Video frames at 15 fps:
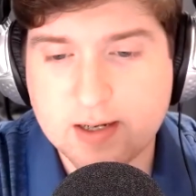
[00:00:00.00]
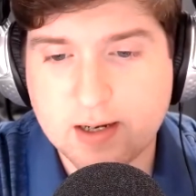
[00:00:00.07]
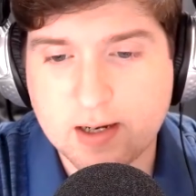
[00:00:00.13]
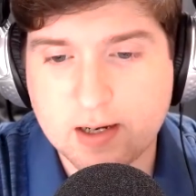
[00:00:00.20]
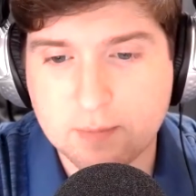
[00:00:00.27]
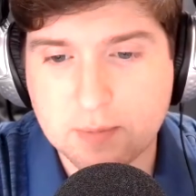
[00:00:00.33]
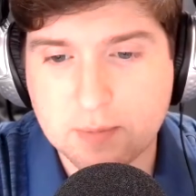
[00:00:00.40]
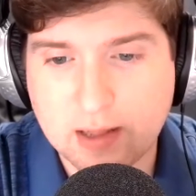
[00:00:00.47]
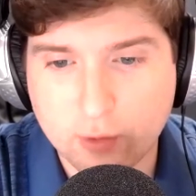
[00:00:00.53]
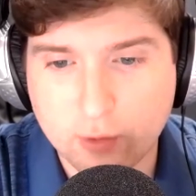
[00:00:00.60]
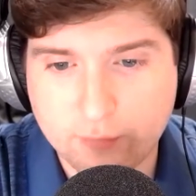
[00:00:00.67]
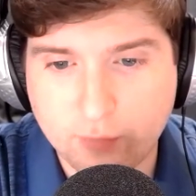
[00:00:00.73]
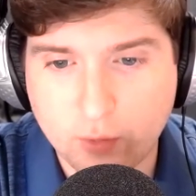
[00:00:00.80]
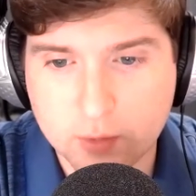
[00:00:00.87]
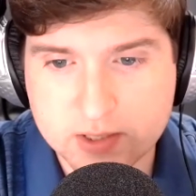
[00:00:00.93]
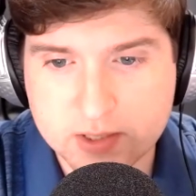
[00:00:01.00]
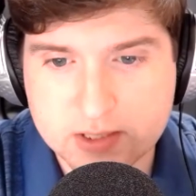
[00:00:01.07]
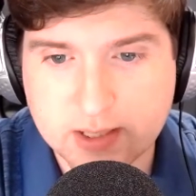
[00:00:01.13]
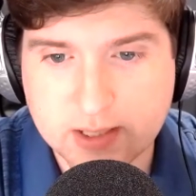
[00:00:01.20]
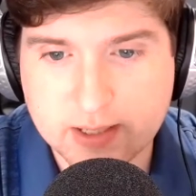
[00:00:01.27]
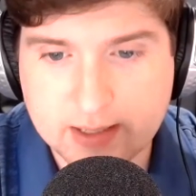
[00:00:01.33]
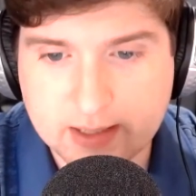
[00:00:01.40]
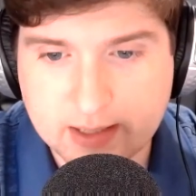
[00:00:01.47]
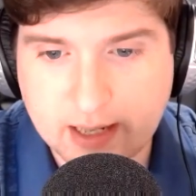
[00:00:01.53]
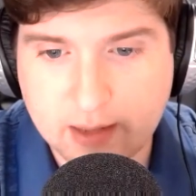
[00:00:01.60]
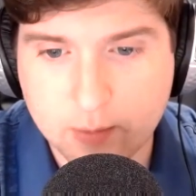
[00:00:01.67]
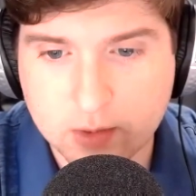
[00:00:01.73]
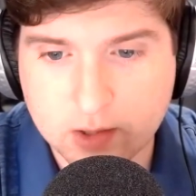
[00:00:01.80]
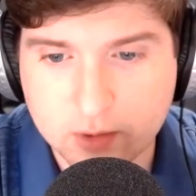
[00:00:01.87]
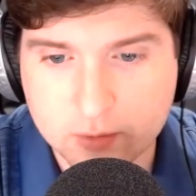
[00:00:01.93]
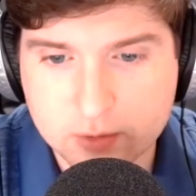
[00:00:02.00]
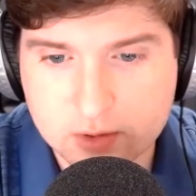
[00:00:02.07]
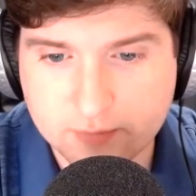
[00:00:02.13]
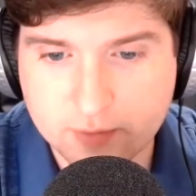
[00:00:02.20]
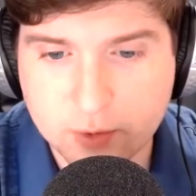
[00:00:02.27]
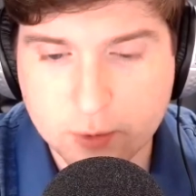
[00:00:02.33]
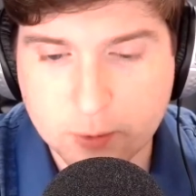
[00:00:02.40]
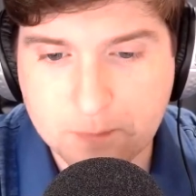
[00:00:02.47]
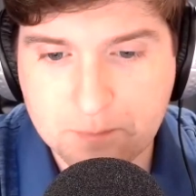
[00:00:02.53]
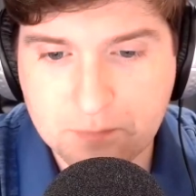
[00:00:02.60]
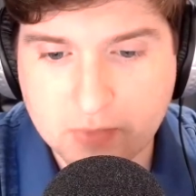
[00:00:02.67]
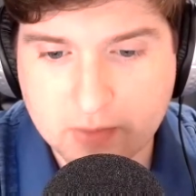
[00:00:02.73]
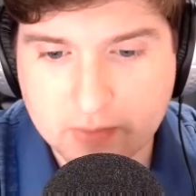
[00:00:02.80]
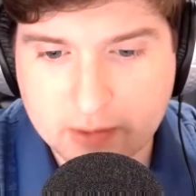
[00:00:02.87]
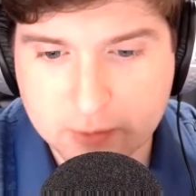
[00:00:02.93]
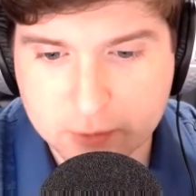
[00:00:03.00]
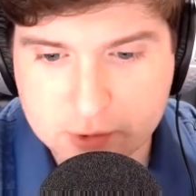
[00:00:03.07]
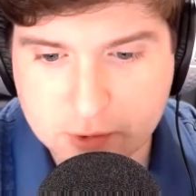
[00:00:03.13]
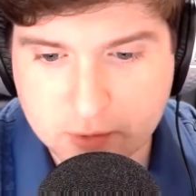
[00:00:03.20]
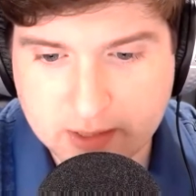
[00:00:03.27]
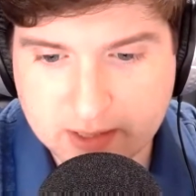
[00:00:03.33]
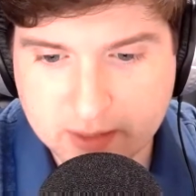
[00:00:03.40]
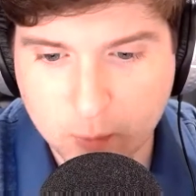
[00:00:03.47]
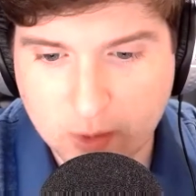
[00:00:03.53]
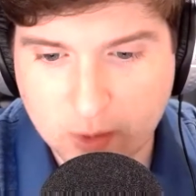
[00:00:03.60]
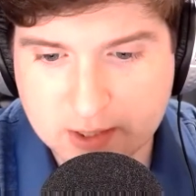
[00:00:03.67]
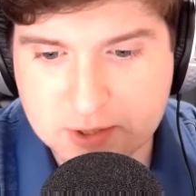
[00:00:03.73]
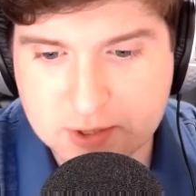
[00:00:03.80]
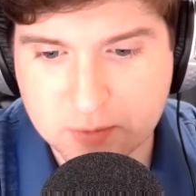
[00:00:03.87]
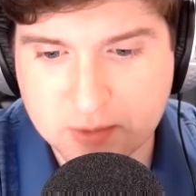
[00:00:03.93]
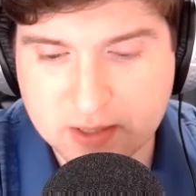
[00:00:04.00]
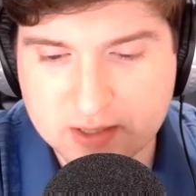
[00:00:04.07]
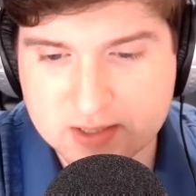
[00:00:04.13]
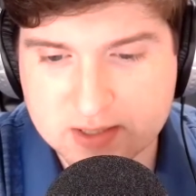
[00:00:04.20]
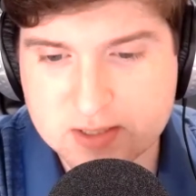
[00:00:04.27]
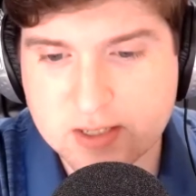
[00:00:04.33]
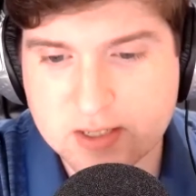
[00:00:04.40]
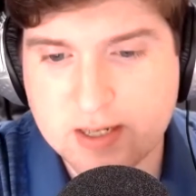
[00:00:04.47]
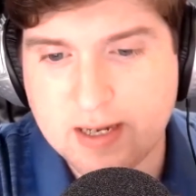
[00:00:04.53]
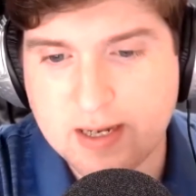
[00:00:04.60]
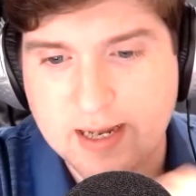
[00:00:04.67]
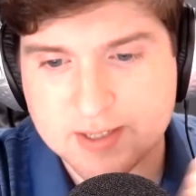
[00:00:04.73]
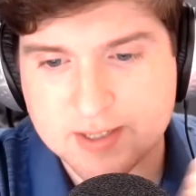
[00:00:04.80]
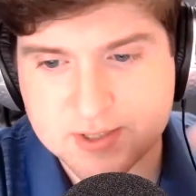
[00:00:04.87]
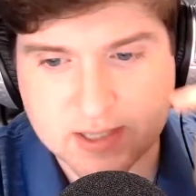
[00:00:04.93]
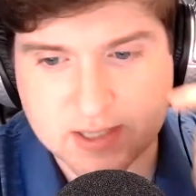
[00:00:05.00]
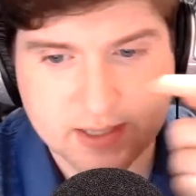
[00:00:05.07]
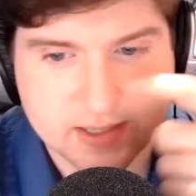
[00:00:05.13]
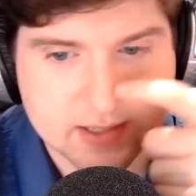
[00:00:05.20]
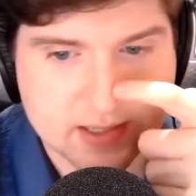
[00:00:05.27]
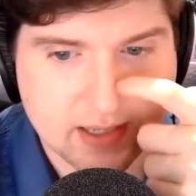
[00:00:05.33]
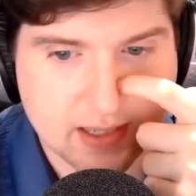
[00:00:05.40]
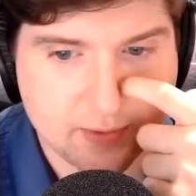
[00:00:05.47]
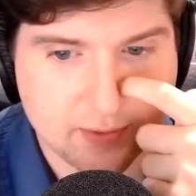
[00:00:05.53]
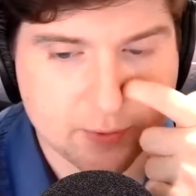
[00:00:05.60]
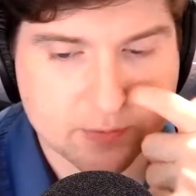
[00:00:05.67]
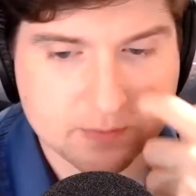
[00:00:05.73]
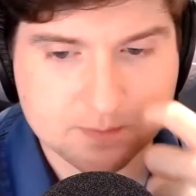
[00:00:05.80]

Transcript: But I look forward to studying that with those of you that'll tune in and watch it with us and study together.